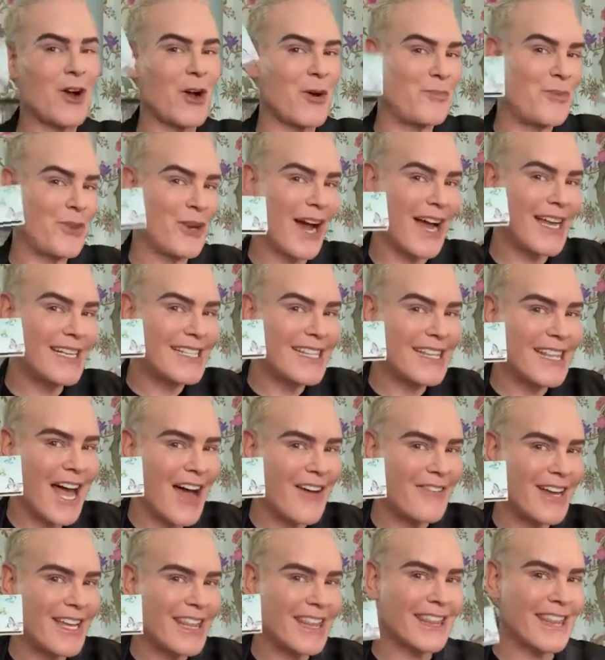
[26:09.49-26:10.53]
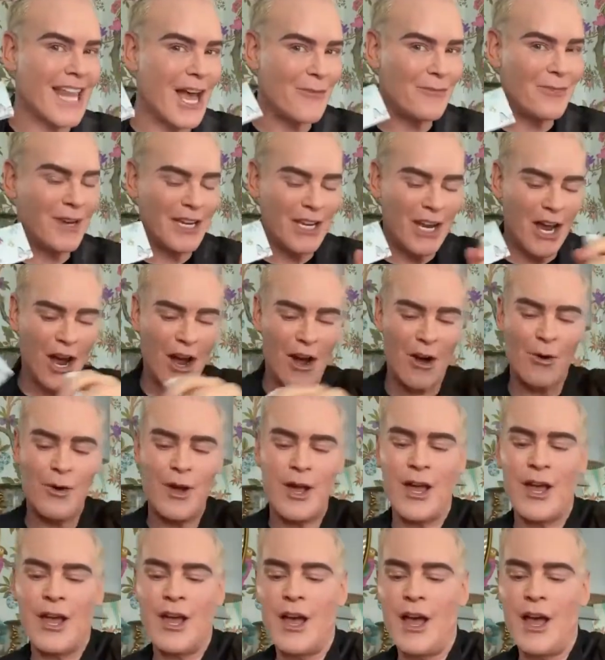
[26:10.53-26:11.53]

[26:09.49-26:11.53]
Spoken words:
Hope you guys love it. Let me know.